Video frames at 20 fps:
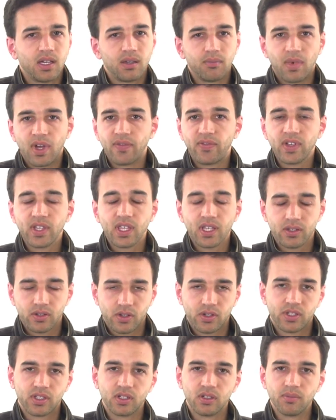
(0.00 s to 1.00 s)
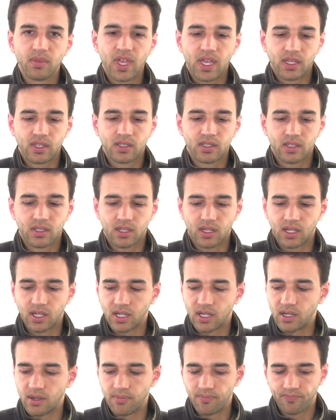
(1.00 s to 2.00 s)
My feelings are still mixed.
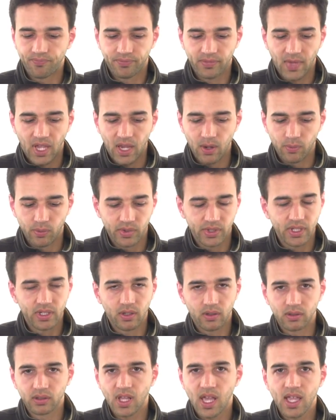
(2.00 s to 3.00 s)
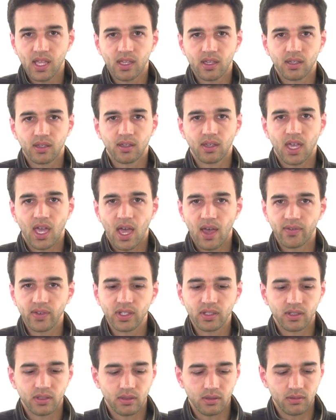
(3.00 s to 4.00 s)
I really don't like
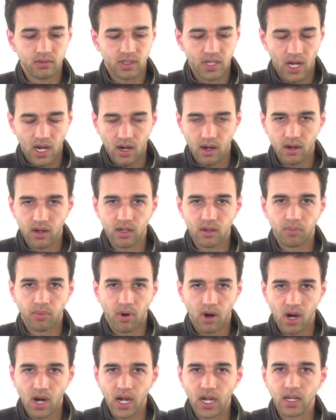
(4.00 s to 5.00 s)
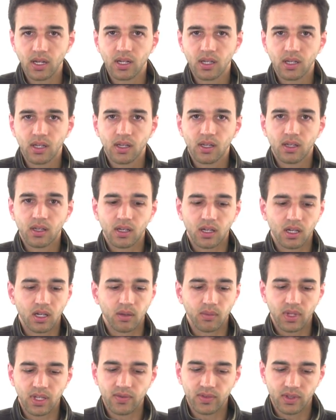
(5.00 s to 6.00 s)
having to tear it apart.
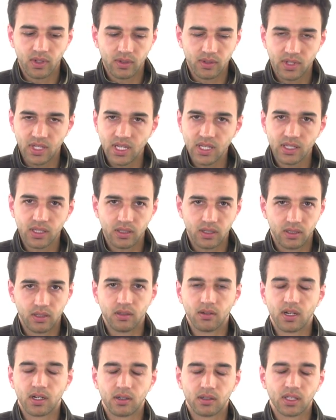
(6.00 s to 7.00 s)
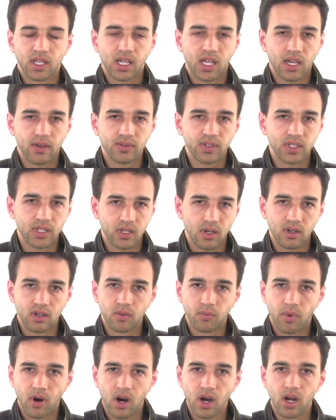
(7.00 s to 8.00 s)
Even though it's easy to do, I don't like having to tear it
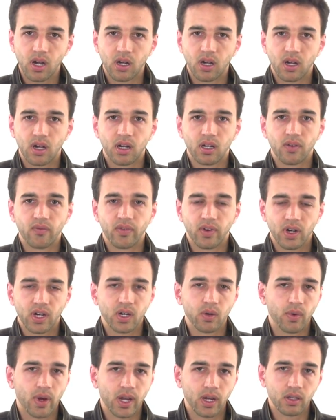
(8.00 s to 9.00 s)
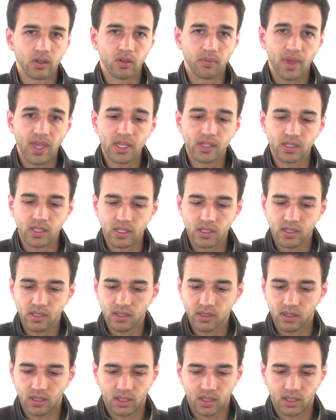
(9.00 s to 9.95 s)
apart on a very regular basis.